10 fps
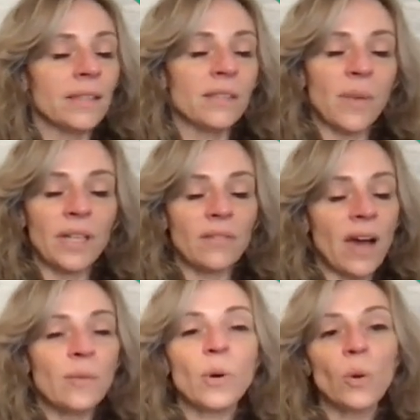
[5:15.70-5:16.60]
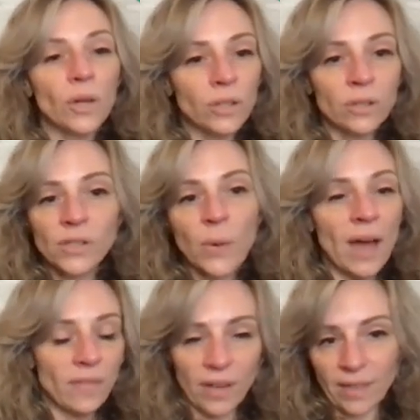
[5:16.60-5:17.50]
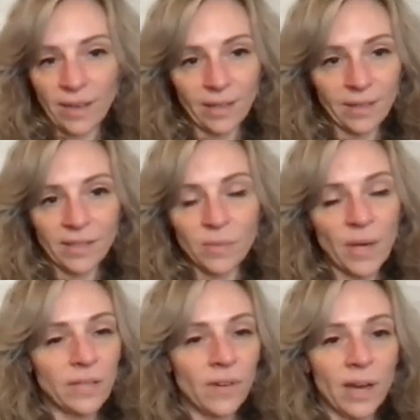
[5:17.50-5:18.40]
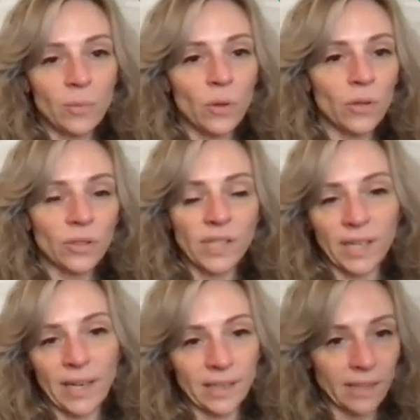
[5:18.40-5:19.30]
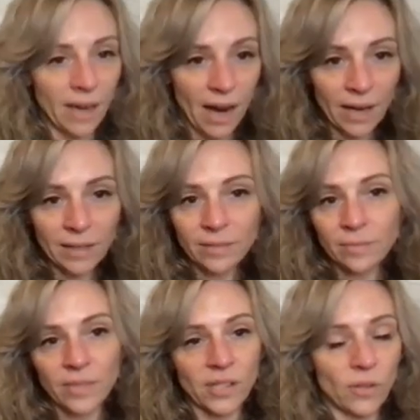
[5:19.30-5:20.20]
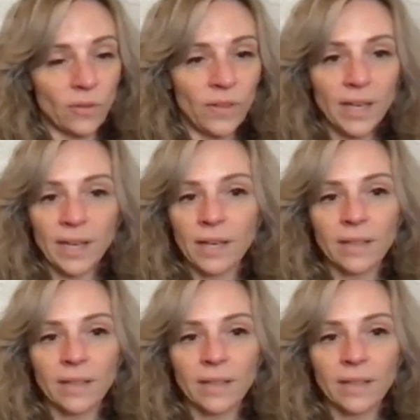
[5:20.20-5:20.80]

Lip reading: my divine portal to everything. This is my divine portal to connect to God, to Sophia.